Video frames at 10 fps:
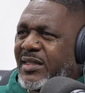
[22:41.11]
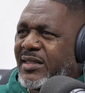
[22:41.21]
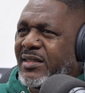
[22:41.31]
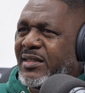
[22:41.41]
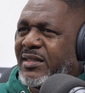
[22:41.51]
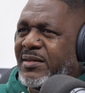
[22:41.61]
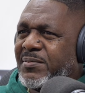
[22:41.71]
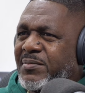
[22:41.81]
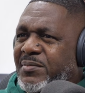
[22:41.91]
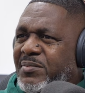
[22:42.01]
Then
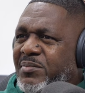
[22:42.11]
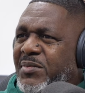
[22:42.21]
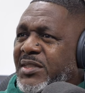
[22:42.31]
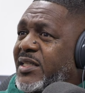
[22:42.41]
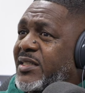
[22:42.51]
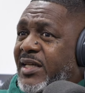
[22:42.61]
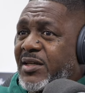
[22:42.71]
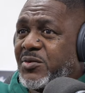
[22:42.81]
Mr. Hit Dat